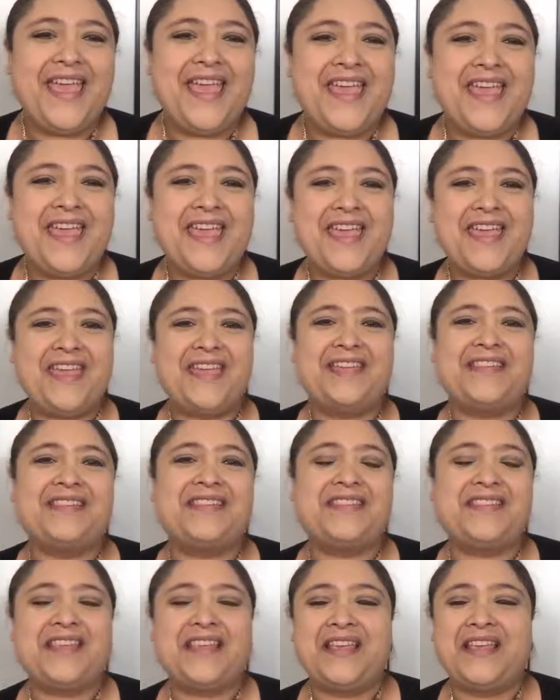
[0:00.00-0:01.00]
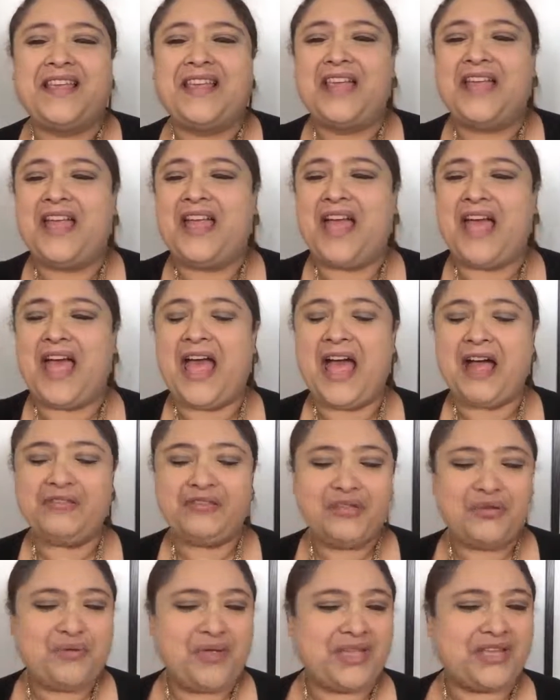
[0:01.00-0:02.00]
is how
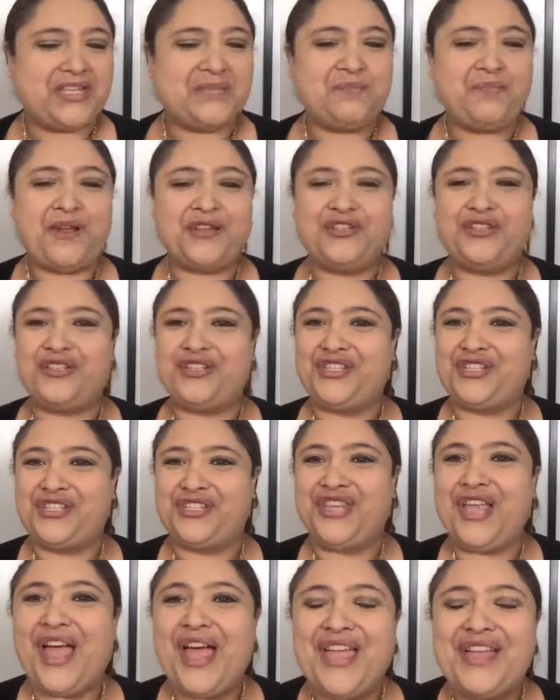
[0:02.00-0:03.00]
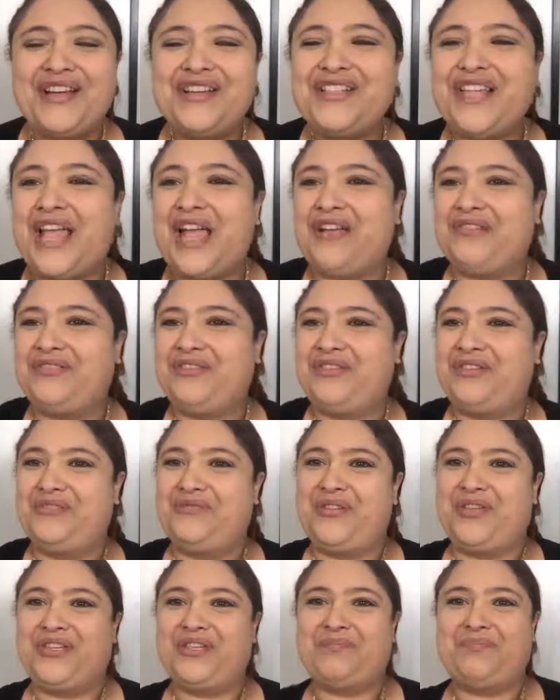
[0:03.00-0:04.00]
to express your desires, how
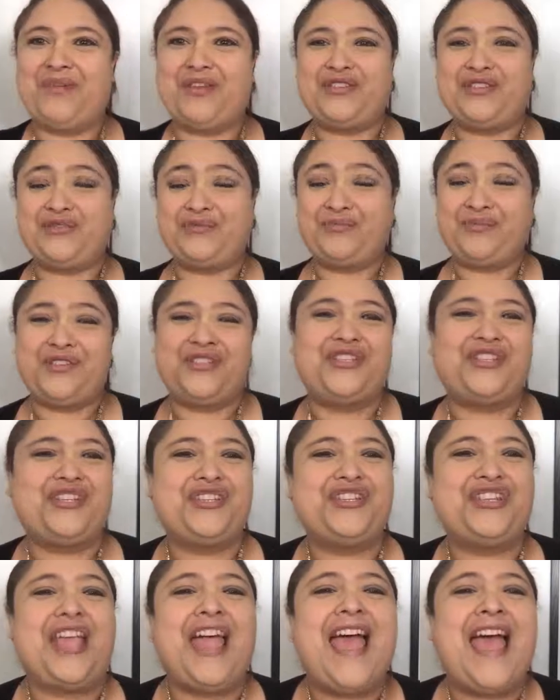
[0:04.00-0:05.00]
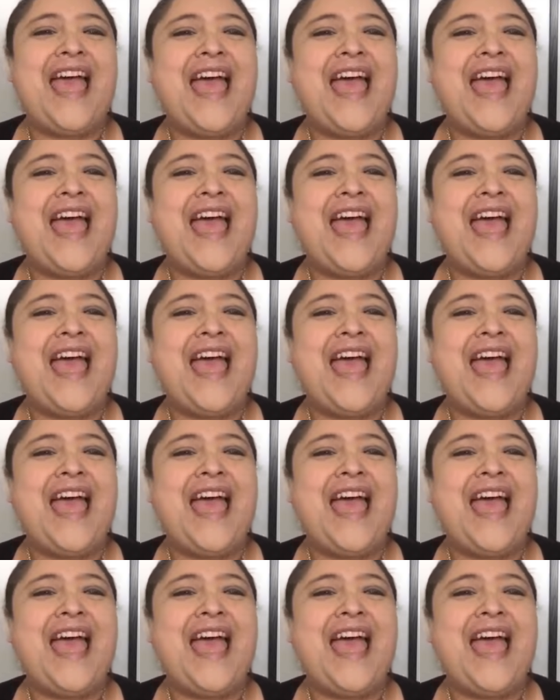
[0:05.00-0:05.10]
to express your wishes,